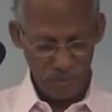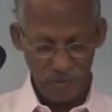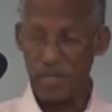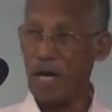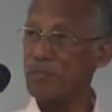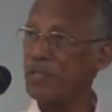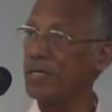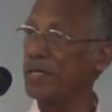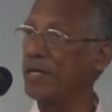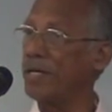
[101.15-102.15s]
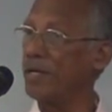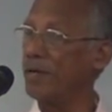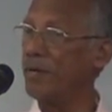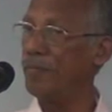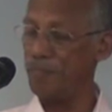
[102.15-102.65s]
Psalms
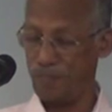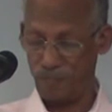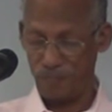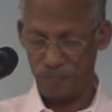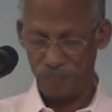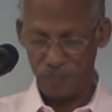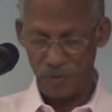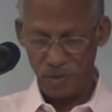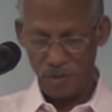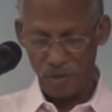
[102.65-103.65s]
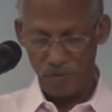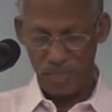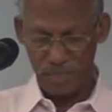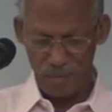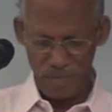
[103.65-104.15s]
13,
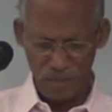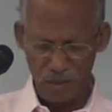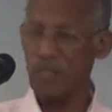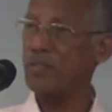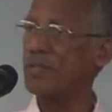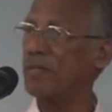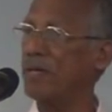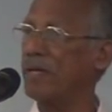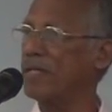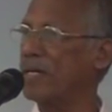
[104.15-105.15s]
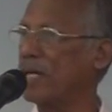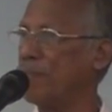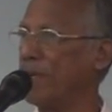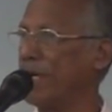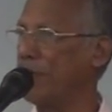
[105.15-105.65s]
we'll come across another
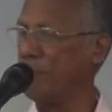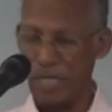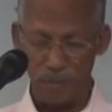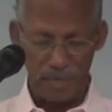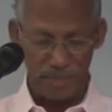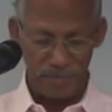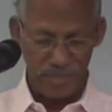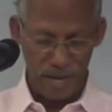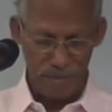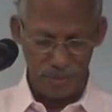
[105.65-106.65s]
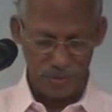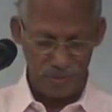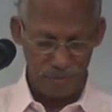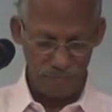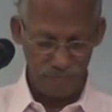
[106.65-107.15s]
complaint made by the
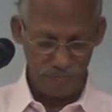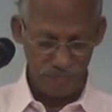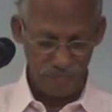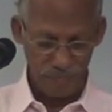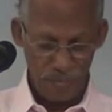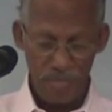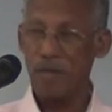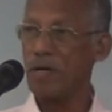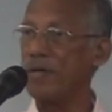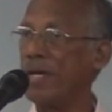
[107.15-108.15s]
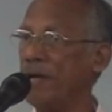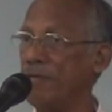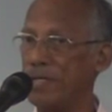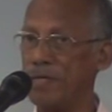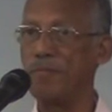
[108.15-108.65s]
psalmist,
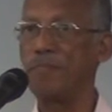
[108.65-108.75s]
David.